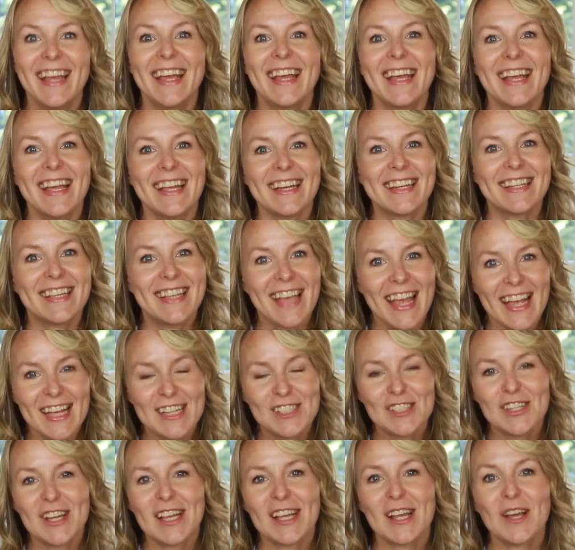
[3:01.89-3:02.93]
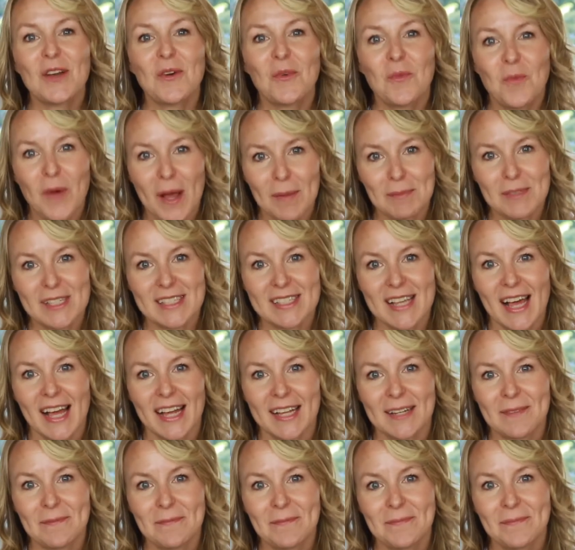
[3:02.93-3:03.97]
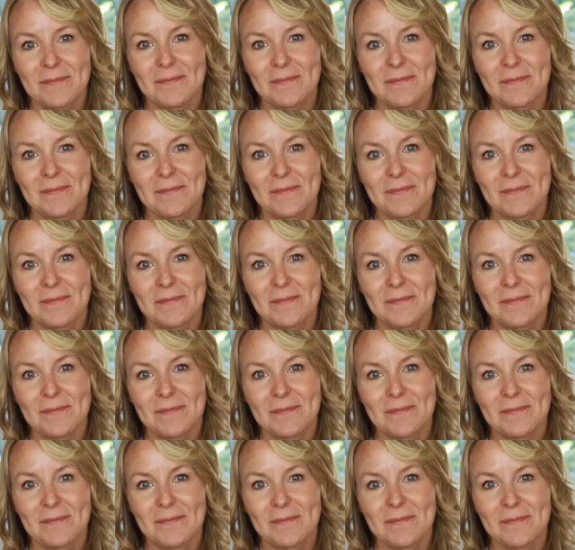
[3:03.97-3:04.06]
engaging web design.